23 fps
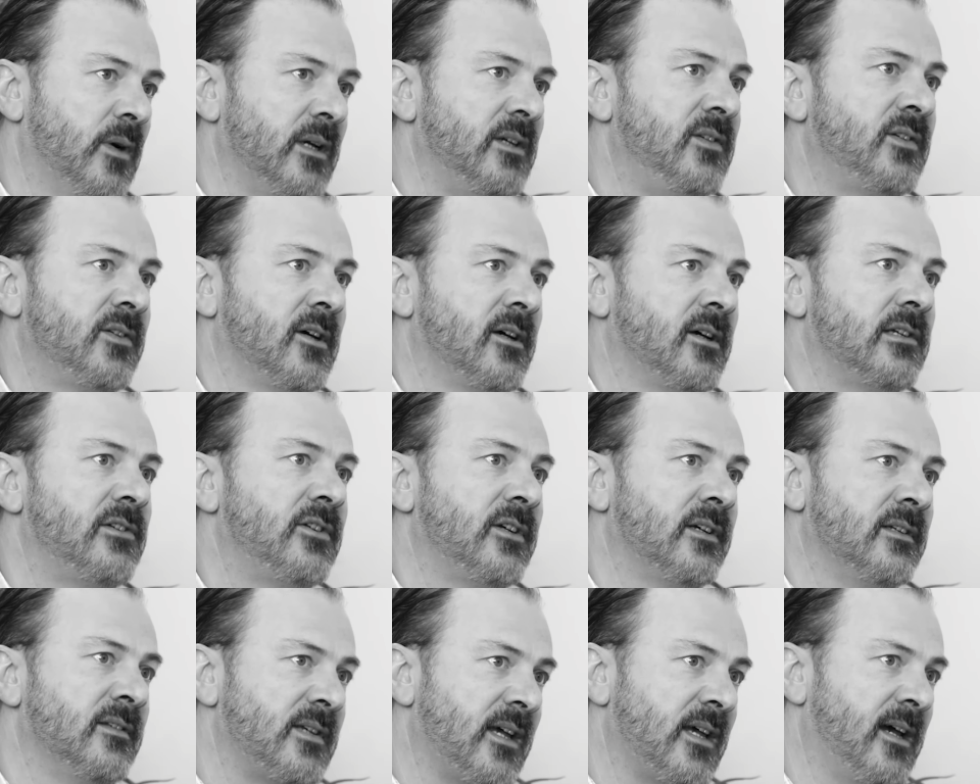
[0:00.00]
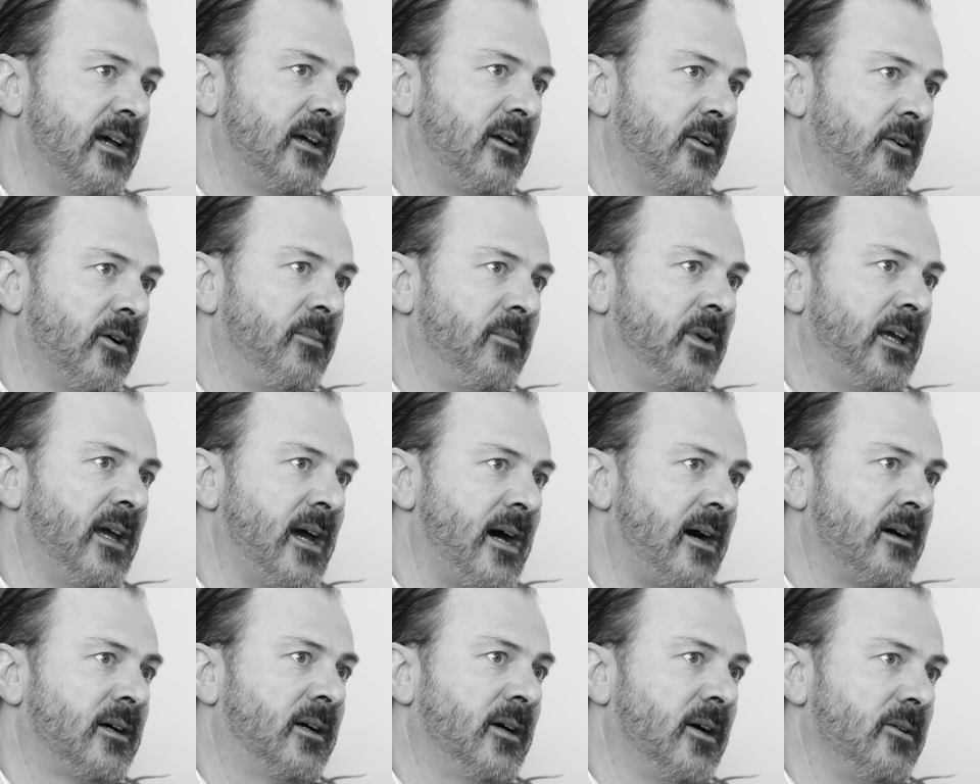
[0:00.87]
research into economic
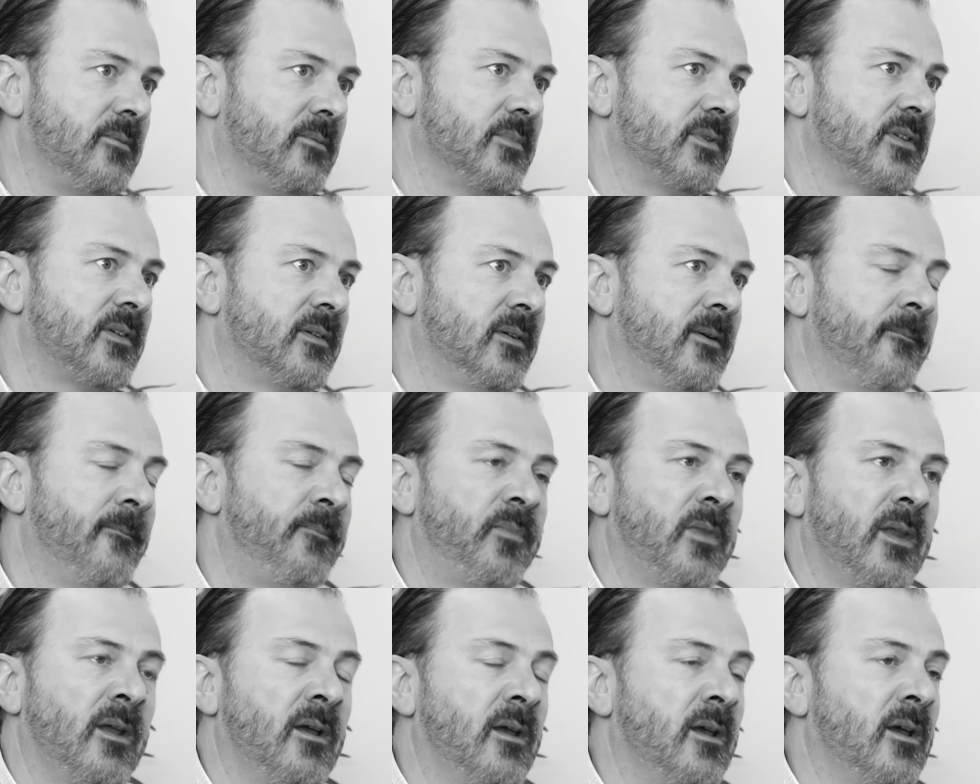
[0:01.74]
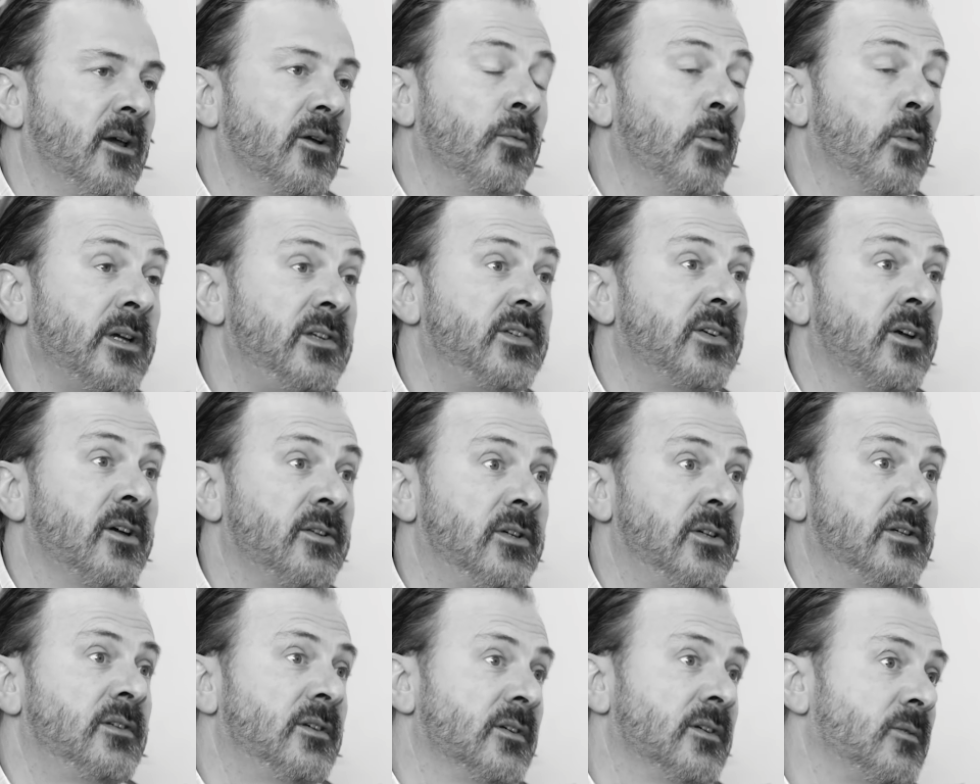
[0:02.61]
outcomes
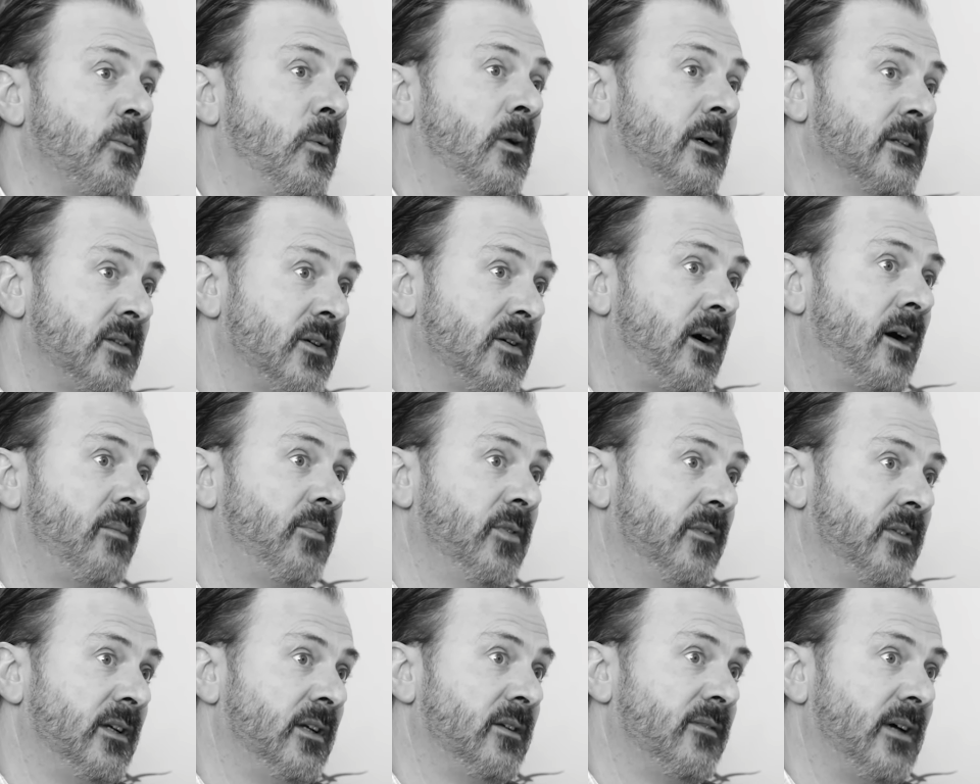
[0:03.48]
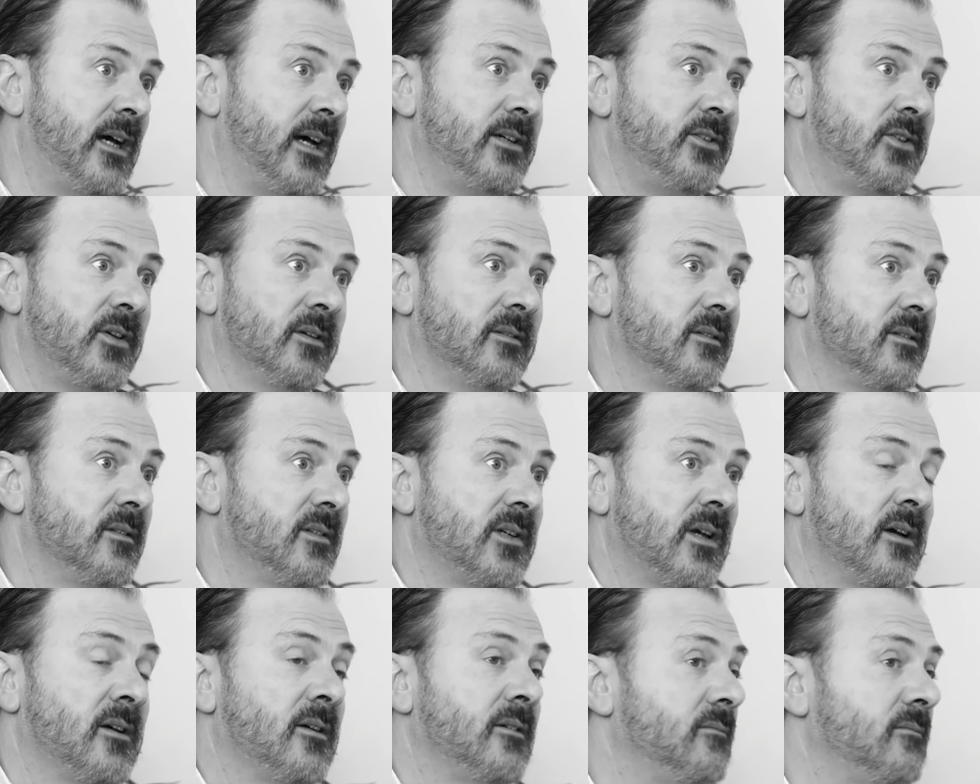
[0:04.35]
research is just one type of innovation.
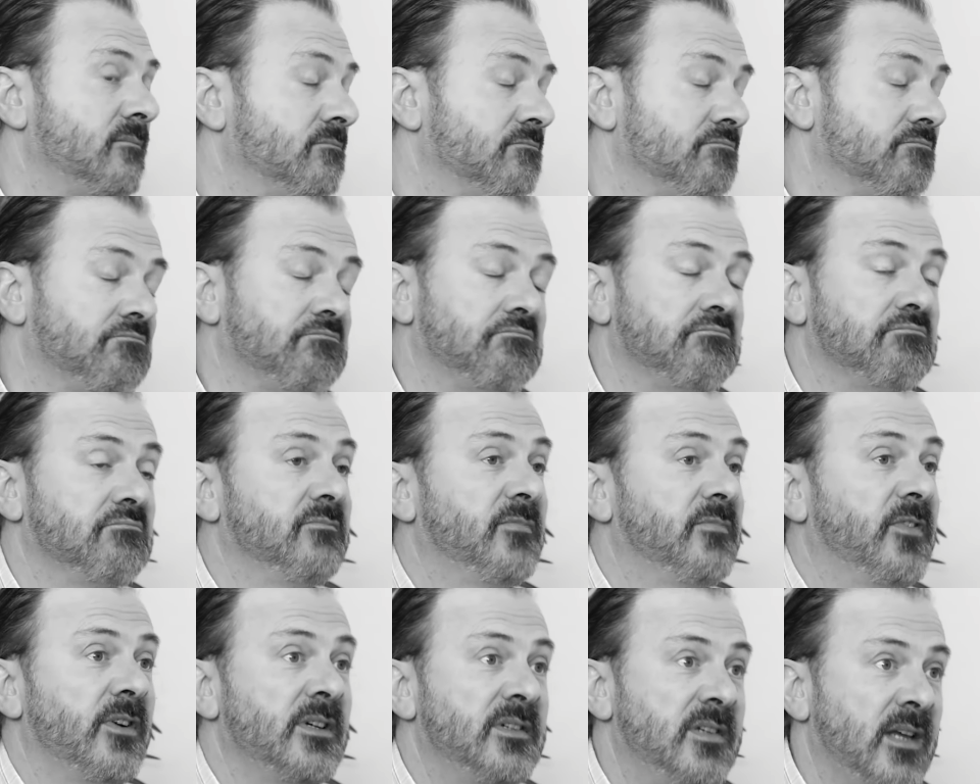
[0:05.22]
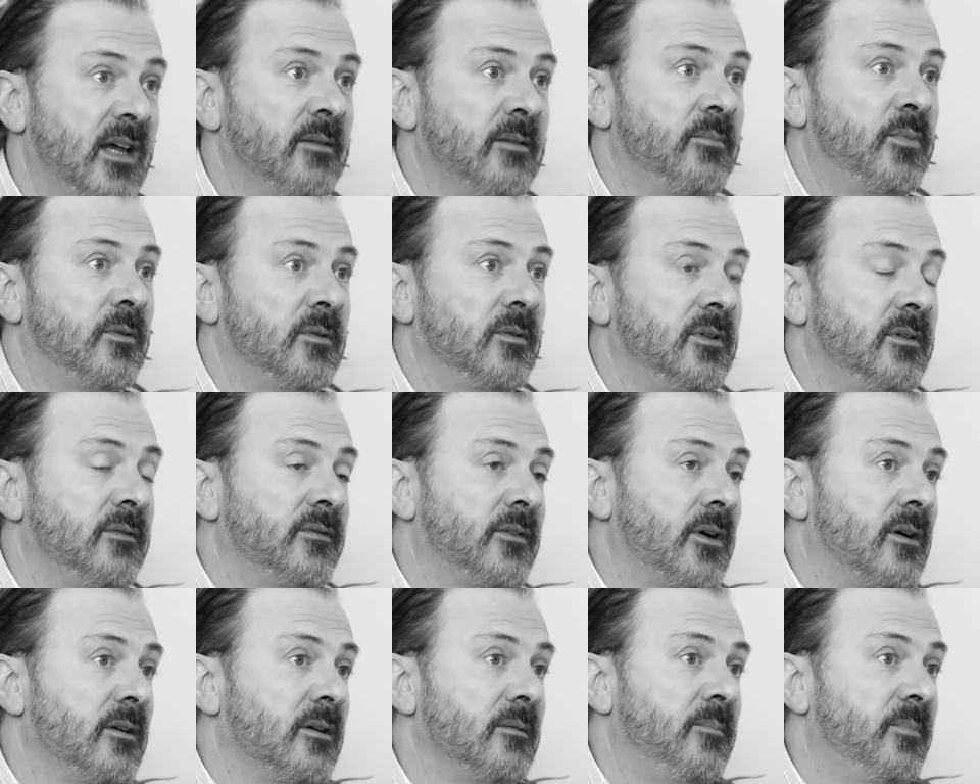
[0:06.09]
So, for example,
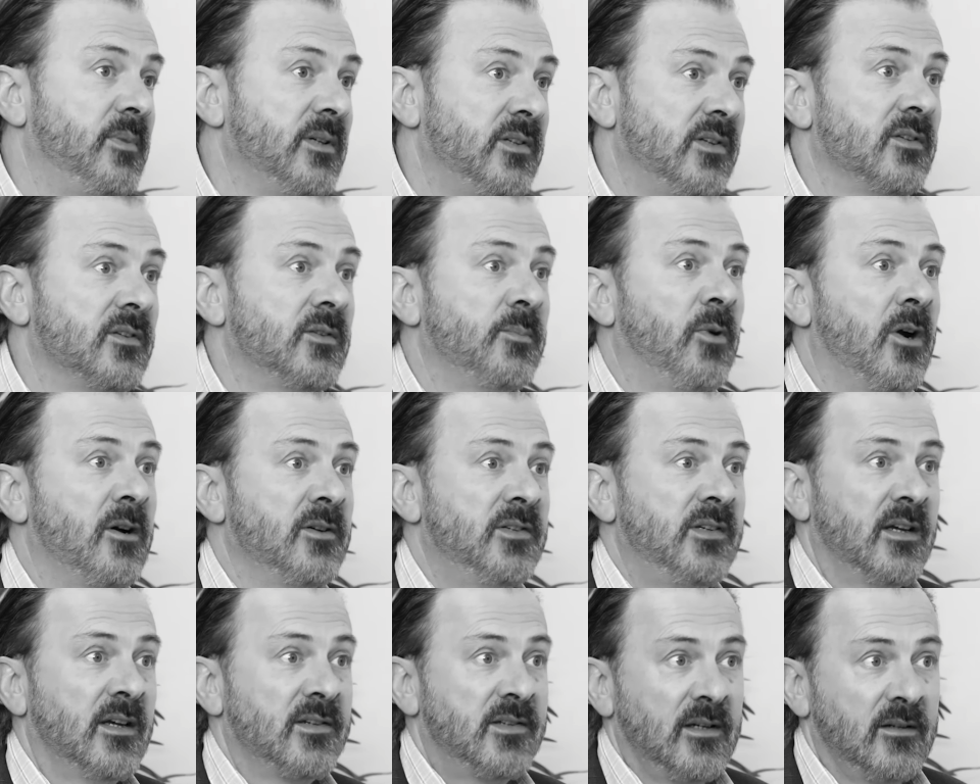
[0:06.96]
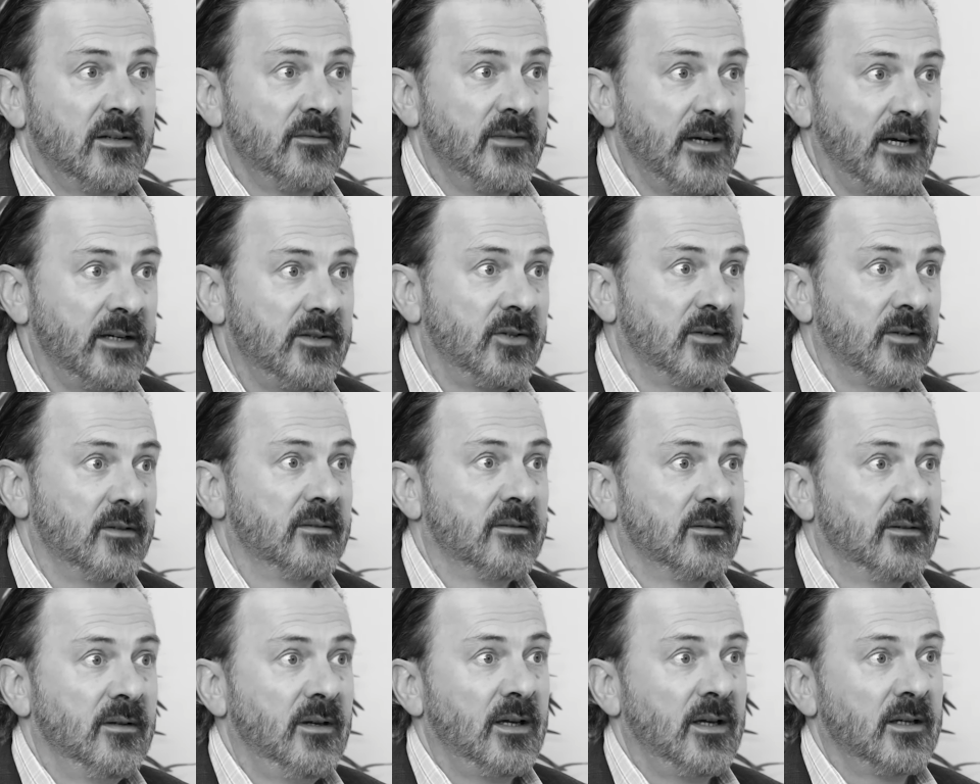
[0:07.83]
you've got business process
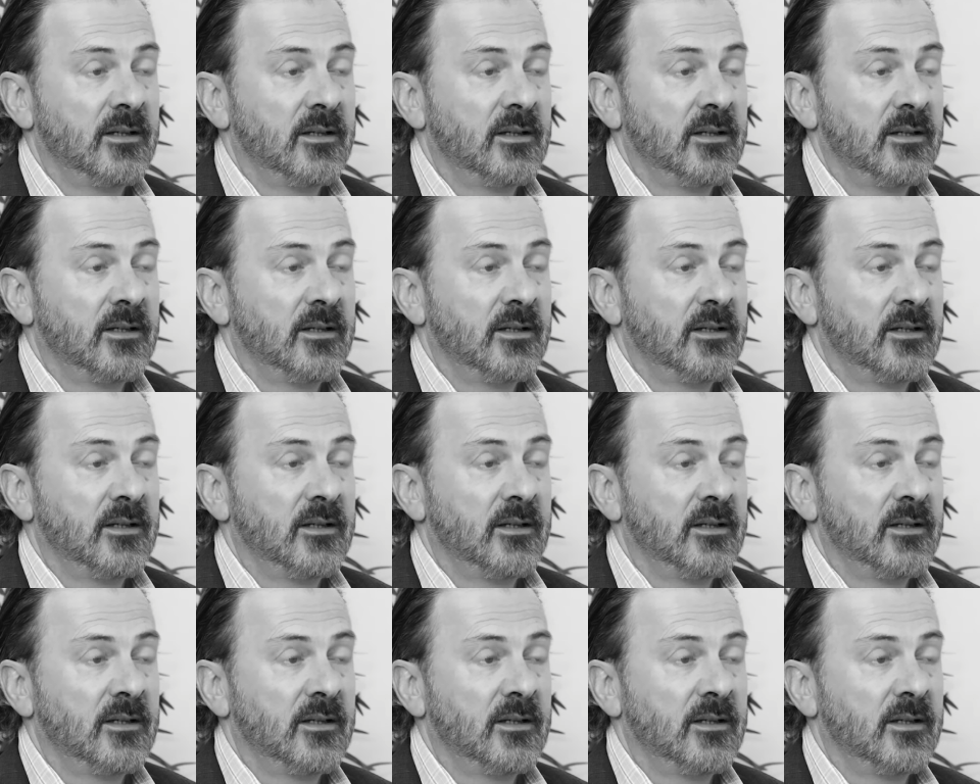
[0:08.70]
innovation.